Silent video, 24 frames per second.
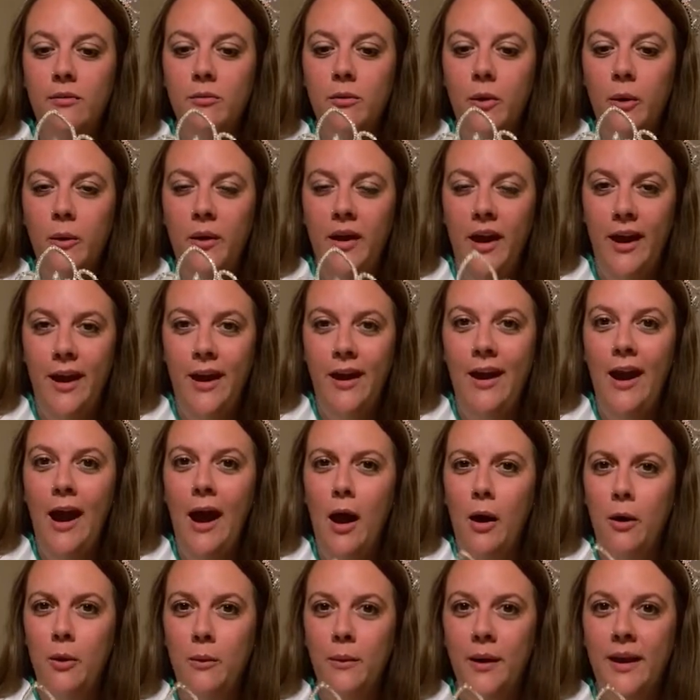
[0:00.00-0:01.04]
okay,
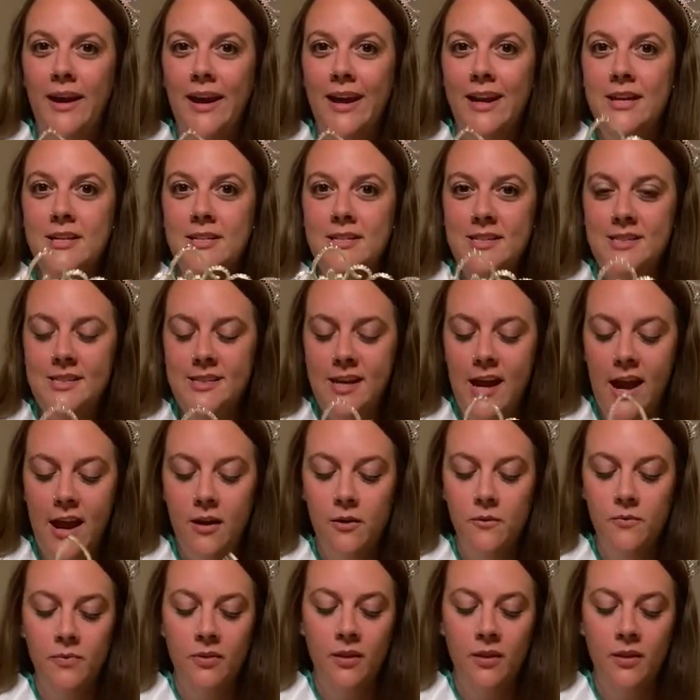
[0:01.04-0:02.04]
how do I get it to stay?